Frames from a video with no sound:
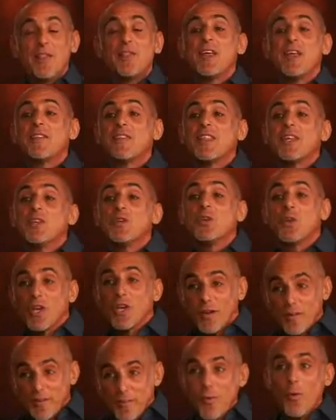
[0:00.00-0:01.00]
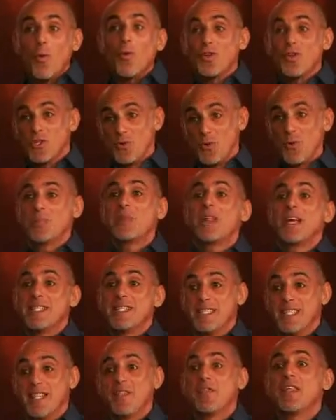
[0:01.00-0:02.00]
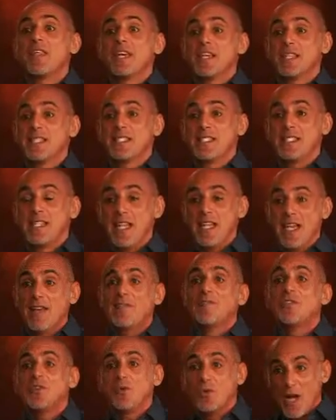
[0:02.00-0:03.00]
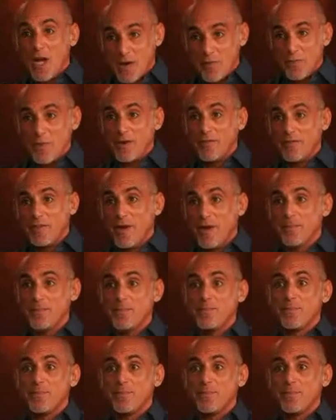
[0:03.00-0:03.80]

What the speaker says: think that you could afford to replace the things if you got rid of them.